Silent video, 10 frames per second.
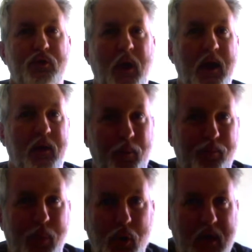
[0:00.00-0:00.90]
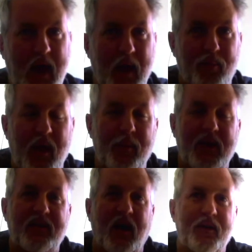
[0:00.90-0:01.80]
try to boot camp
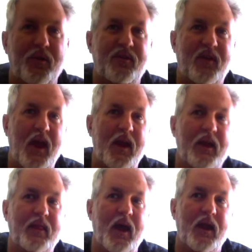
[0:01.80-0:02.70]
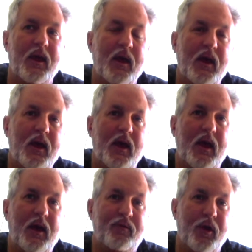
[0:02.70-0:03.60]
them into understanding that
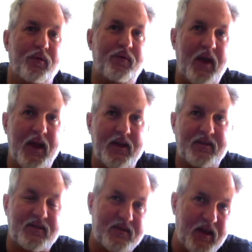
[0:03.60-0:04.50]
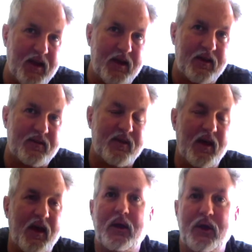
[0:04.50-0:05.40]
if you're feeding
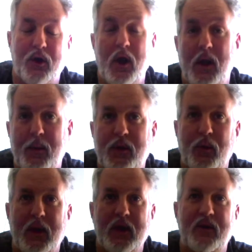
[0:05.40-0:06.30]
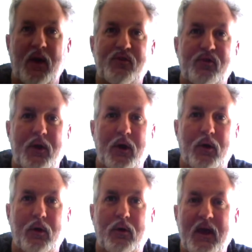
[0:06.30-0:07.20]
cities, you're going to be doing
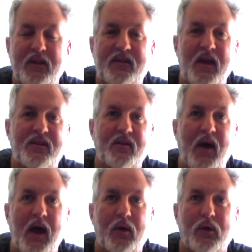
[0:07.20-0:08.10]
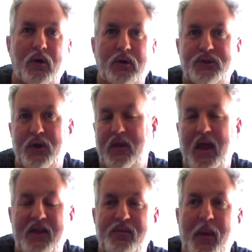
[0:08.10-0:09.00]
industrial intensive agriculture.
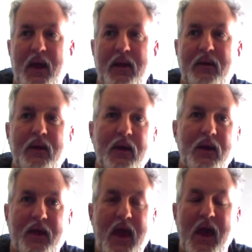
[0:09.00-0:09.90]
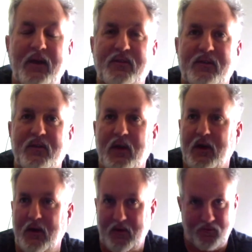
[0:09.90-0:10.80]
And that's been the case
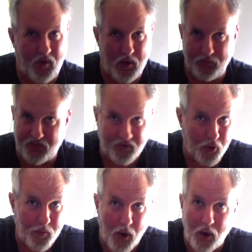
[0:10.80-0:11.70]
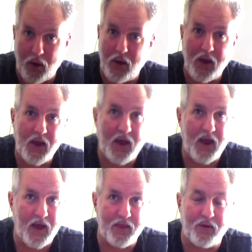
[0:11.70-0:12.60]
from Sumer
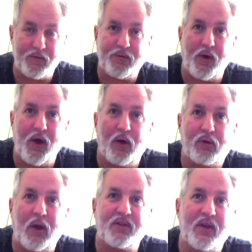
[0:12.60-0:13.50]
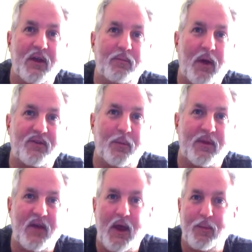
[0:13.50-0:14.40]
and the Fertile Crescent,
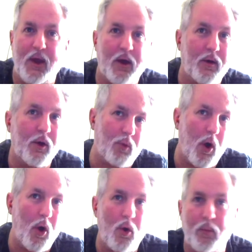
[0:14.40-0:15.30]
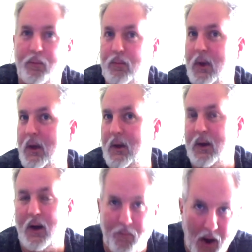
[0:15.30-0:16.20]
Mesopotamia, Rome,
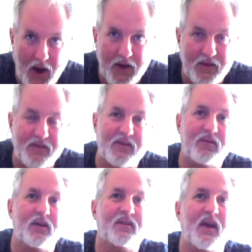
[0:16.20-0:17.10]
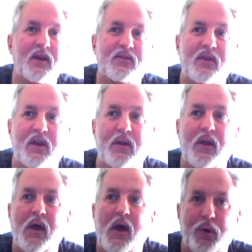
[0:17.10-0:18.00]
the Mayan
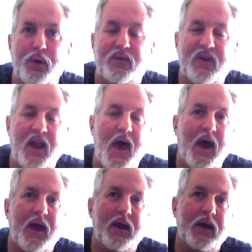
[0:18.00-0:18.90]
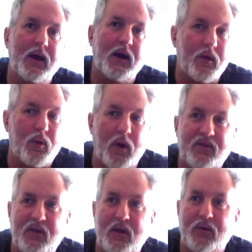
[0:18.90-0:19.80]
civilization through today. So the
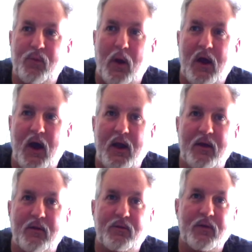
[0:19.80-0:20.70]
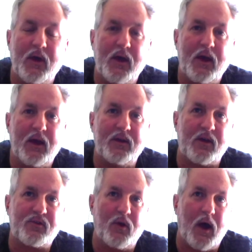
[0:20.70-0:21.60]
question is, and if we're going to do
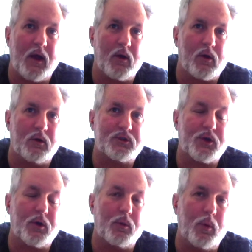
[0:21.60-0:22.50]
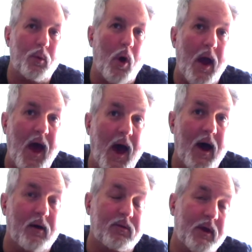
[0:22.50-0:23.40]
industrial agriculture, the question is what
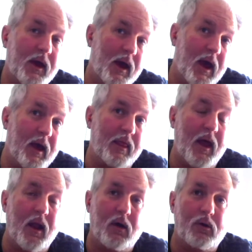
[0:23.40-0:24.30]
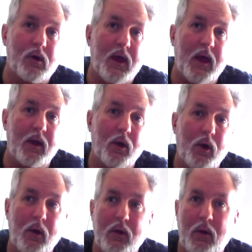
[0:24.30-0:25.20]
kind of industrial
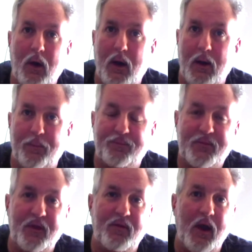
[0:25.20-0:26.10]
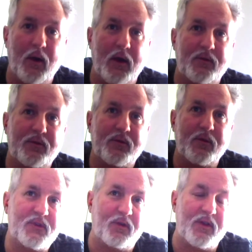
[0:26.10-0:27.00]
agriculture we want to have. And then I'll
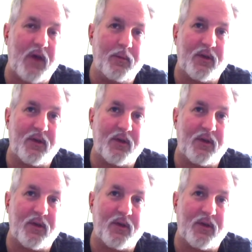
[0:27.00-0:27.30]
look at the